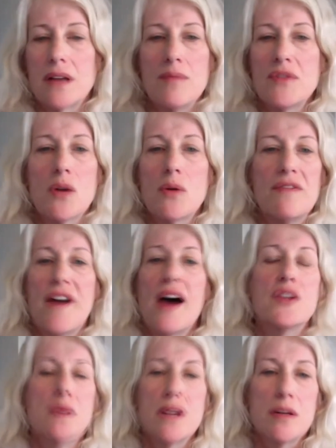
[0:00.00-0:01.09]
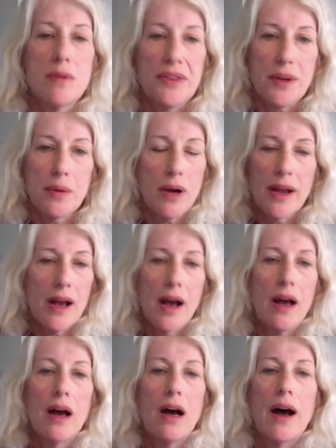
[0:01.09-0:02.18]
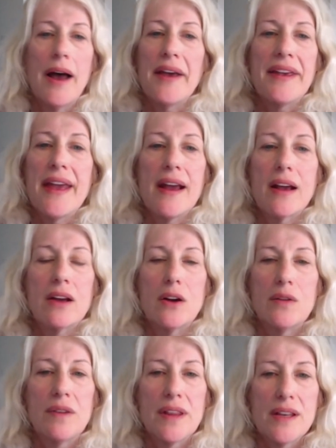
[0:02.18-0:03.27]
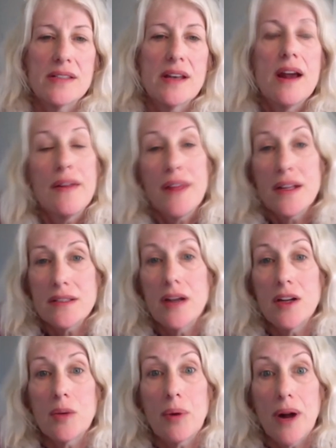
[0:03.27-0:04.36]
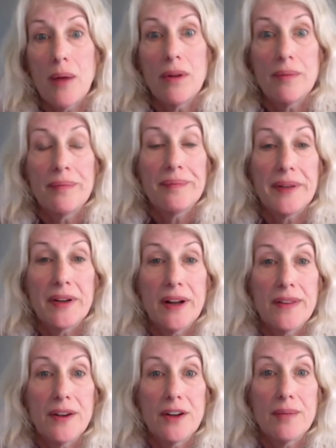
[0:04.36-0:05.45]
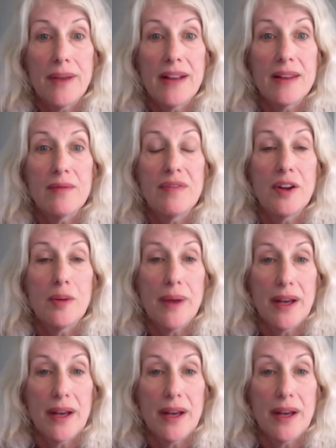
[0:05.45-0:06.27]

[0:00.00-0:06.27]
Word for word: I'm so infatuated with you. I can't get over this. That's not your problem. You're not there to make them feel